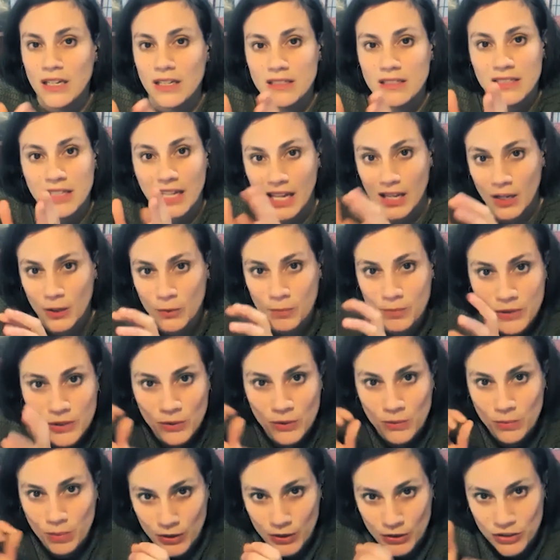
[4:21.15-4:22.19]
to help
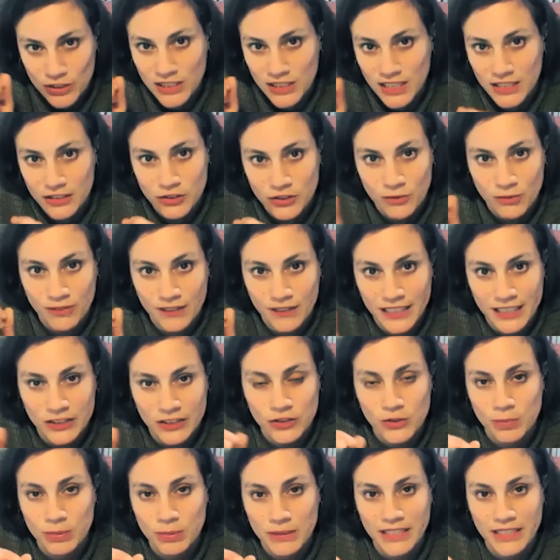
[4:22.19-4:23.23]
you personalize your
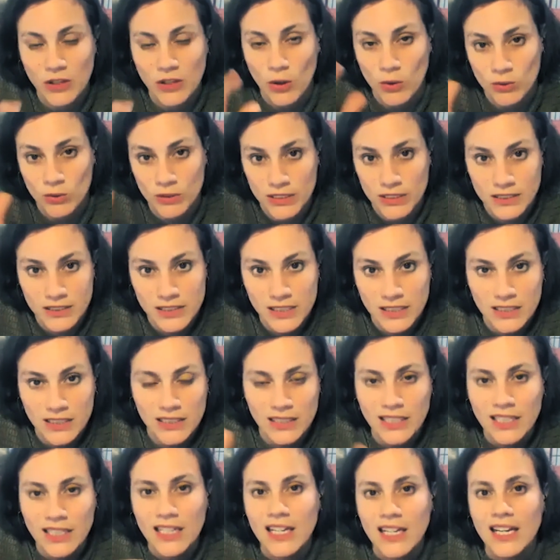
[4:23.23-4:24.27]
financial plan
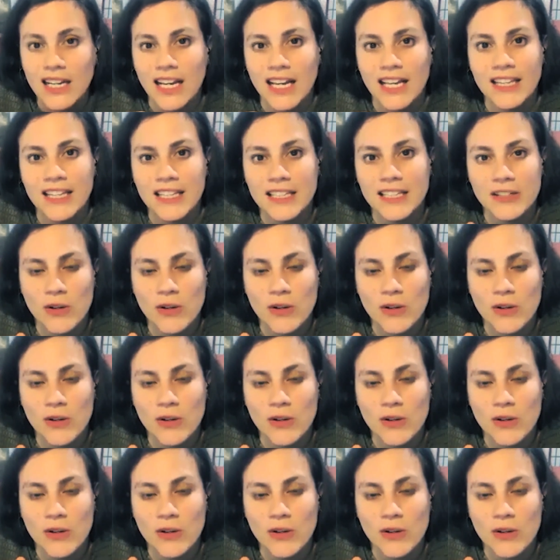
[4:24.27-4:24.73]
holistically. And then